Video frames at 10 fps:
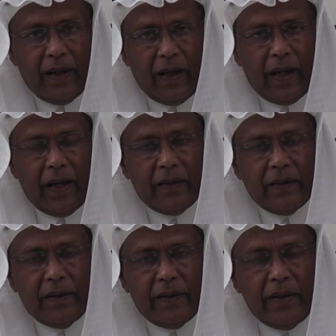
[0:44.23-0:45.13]

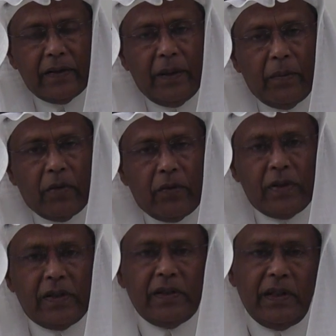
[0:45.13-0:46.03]
and these number of
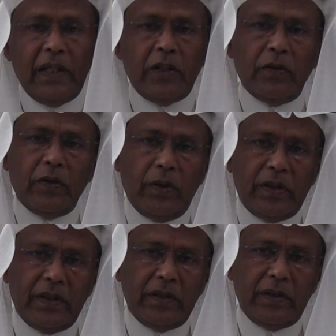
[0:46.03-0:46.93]
questions, each of the
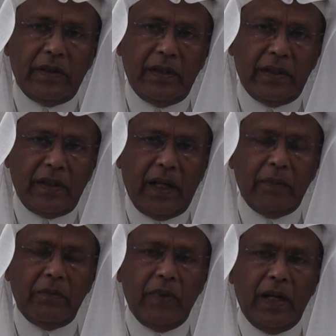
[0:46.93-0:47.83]
questions this
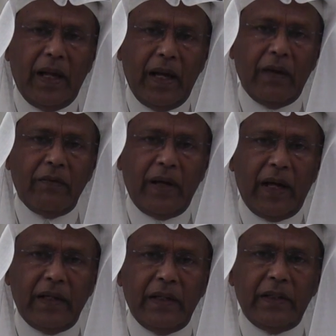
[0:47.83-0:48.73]
time will have an
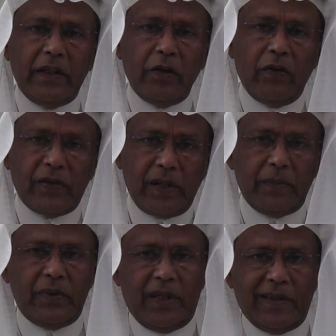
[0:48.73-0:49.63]
identity of a
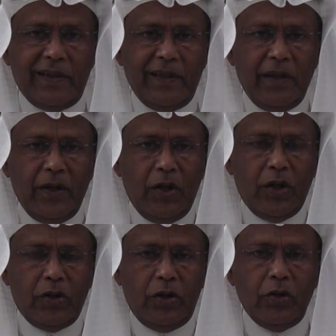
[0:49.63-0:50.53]
subject,
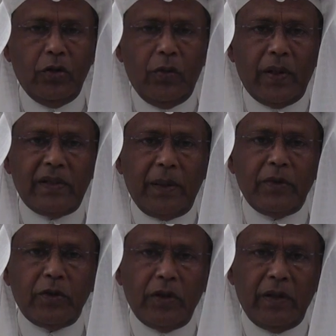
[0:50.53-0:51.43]
so you know what
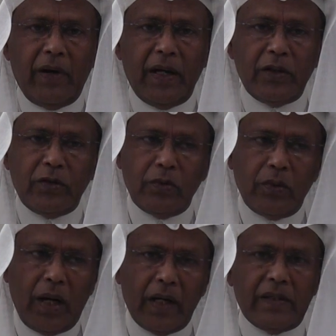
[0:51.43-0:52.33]
subject to revise
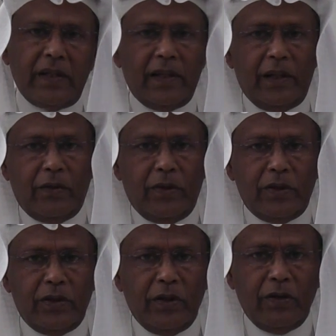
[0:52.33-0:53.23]
to understand that
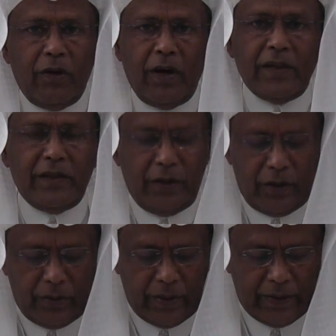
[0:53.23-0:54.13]
question or answer
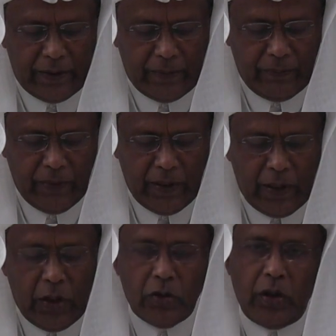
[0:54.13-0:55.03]
that question.
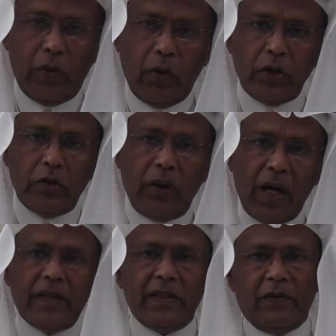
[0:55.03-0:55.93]
So I want you to
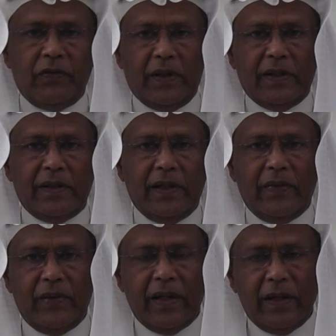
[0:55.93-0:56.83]
answer first
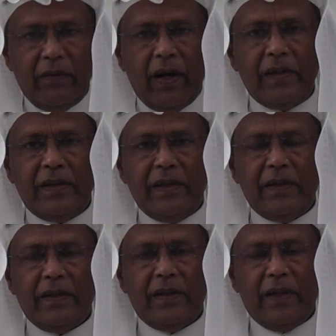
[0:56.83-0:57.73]
and then revise
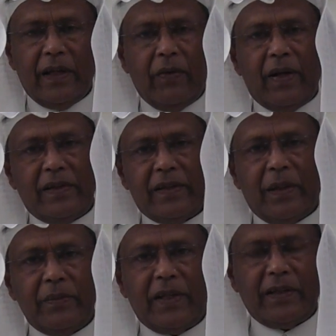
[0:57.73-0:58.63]
the
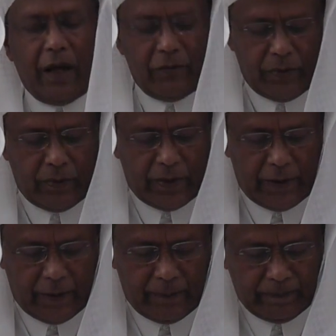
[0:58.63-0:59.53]
subject
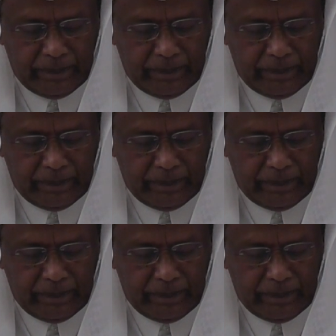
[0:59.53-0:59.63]
afterwards.